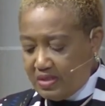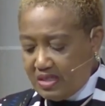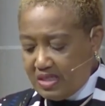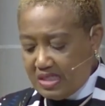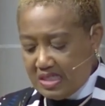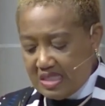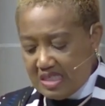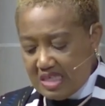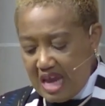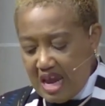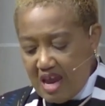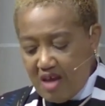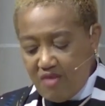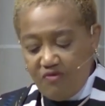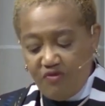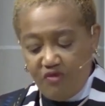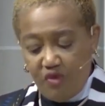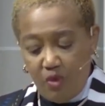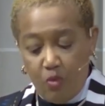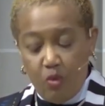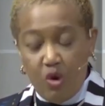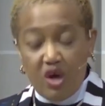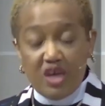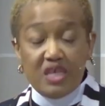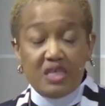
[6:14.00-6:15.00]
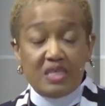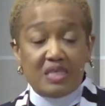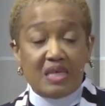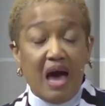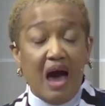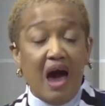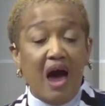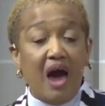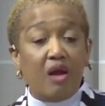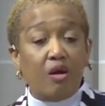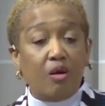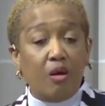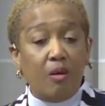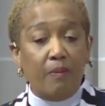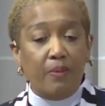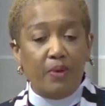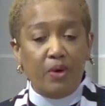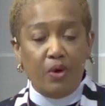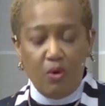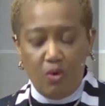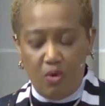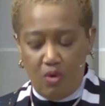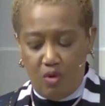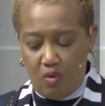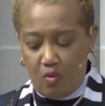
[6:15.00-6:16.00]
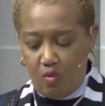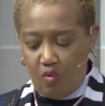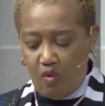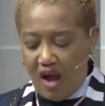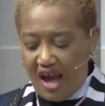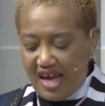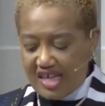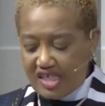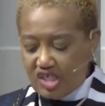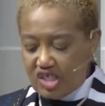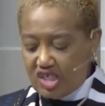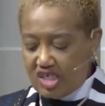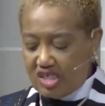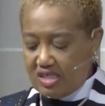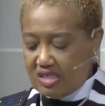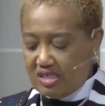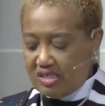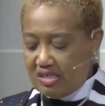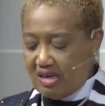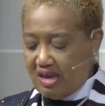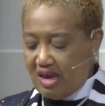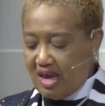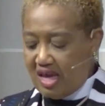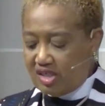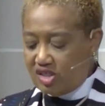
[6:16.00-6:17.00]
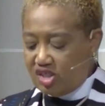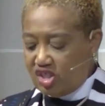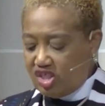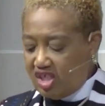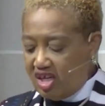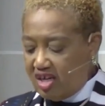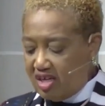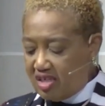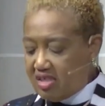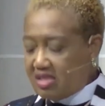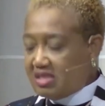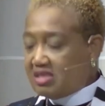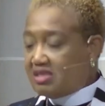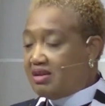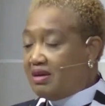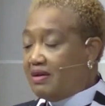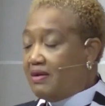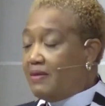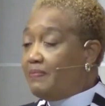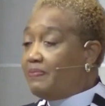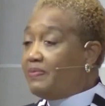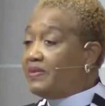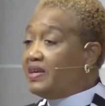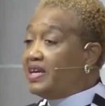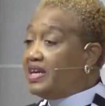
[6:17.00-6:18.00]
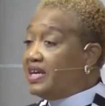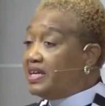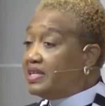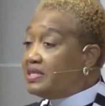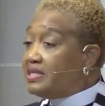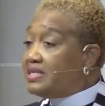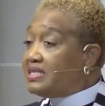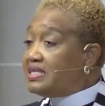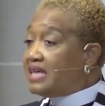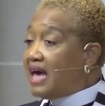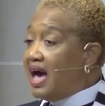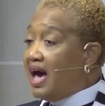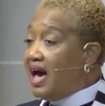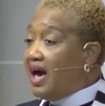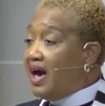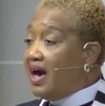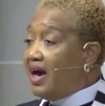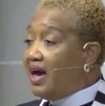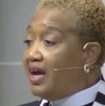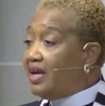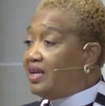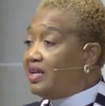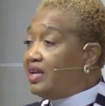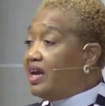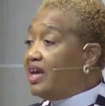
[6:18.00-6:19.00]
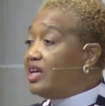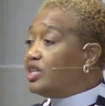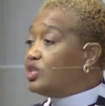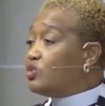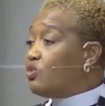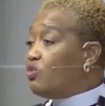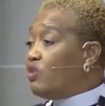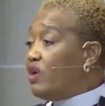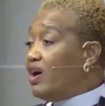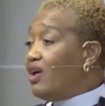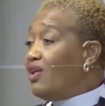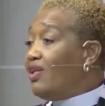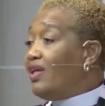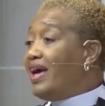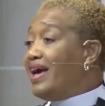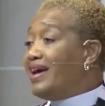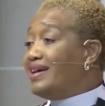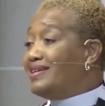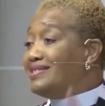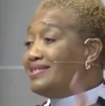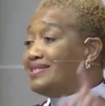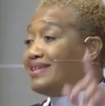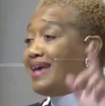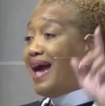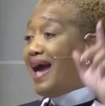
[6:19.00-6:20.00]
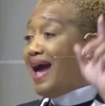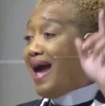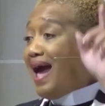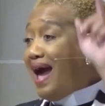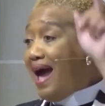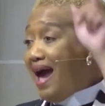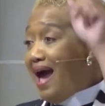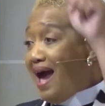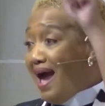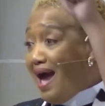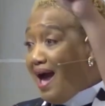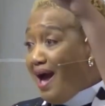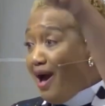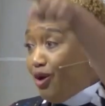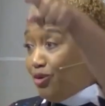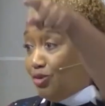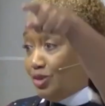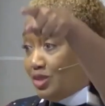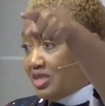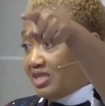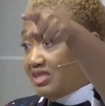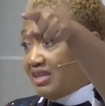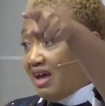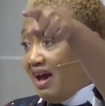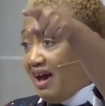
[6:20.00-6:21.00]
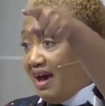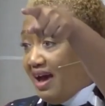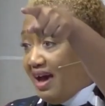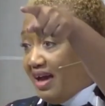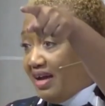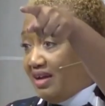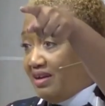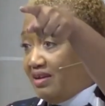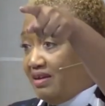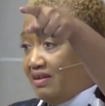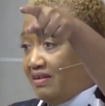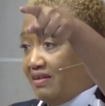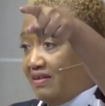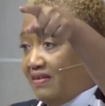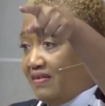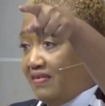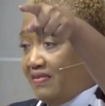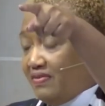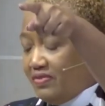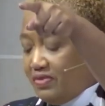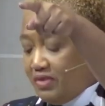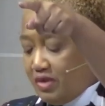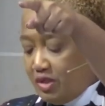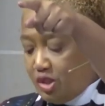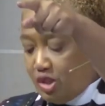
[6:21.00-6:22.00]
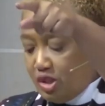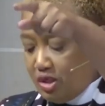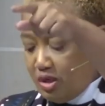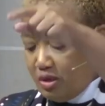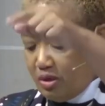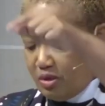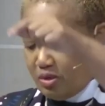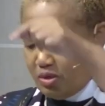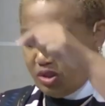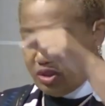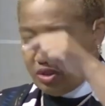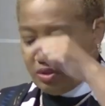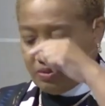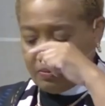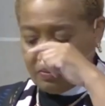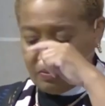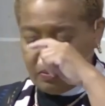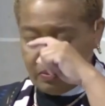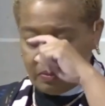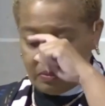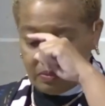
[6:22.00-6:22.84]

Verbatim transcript: to stand for what is honorable, righteous, and just inside as well as outside the church.